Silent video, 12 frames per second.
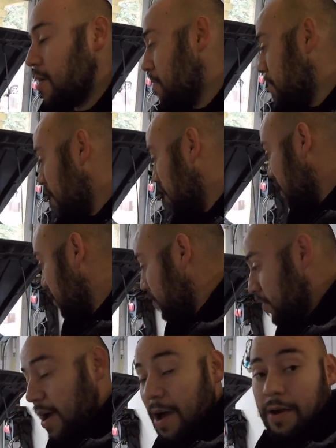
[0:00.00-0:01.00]
But
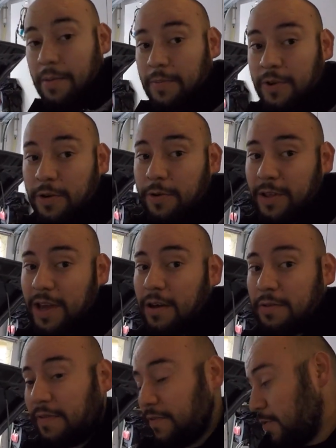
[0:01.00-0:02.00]
I am currently
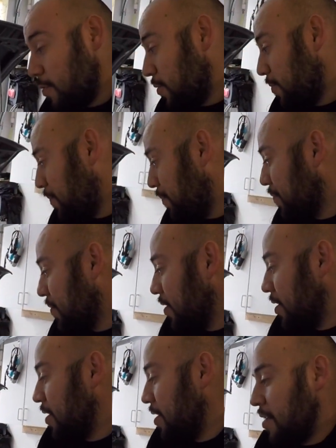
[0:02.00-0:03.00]
out of fuel.
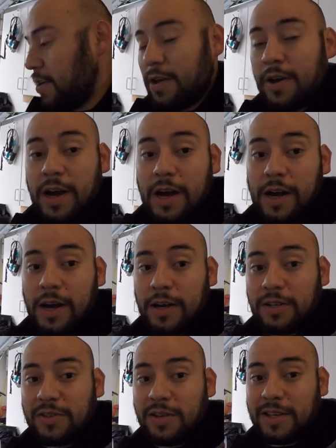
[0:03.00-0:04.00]

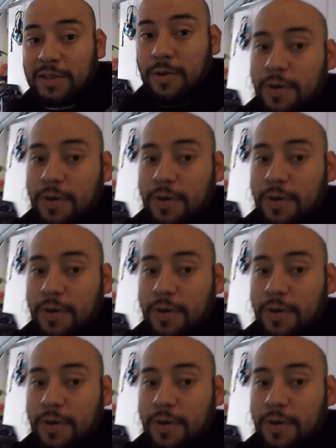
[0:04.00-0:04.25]
So let's go